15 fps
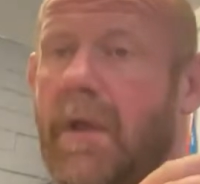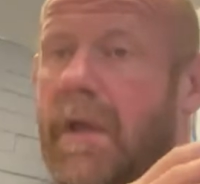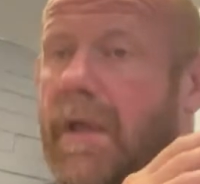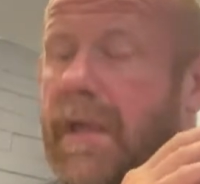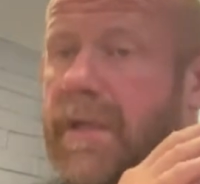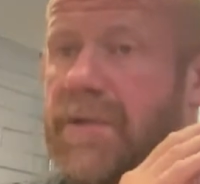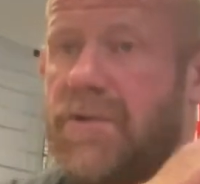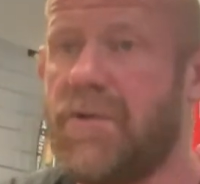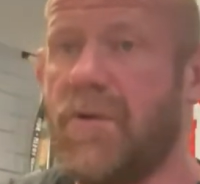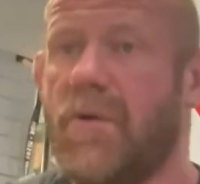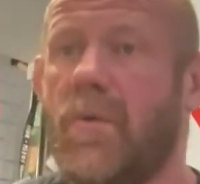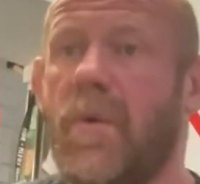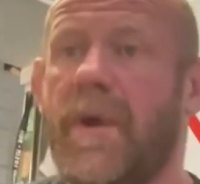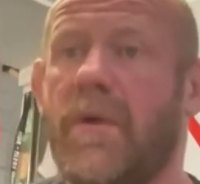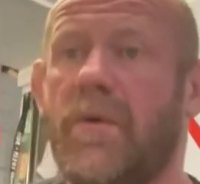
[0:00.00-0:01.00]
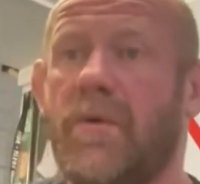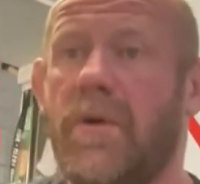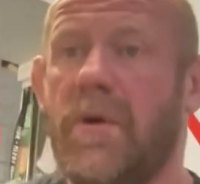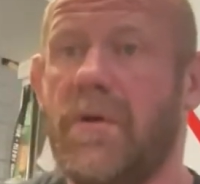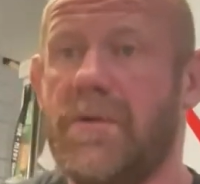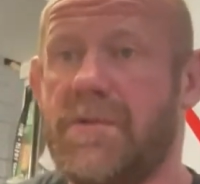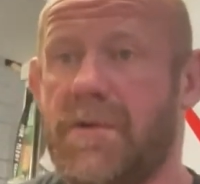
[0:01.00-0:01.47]
It's your will
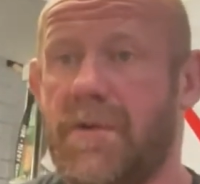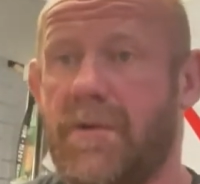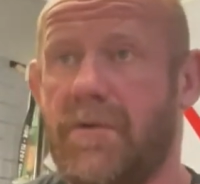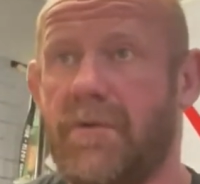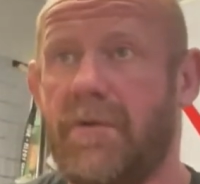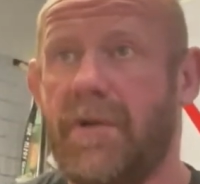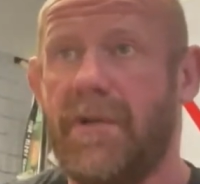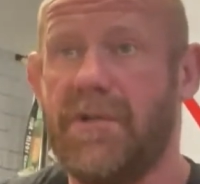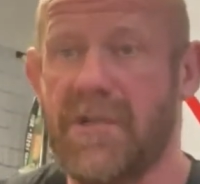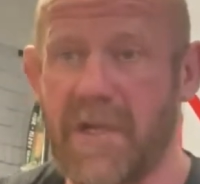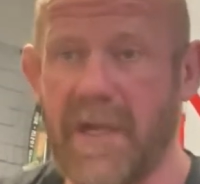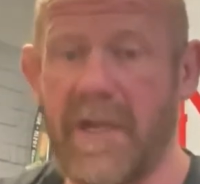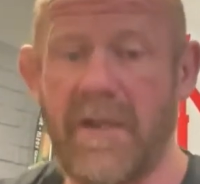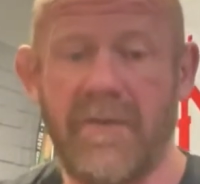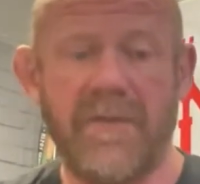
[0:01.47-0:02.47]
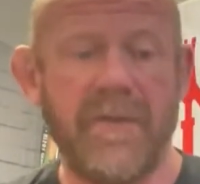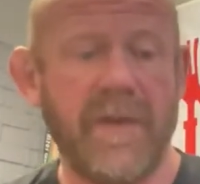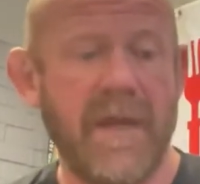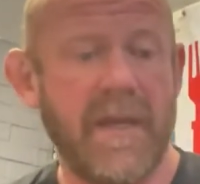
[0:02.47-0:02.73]
to achieve.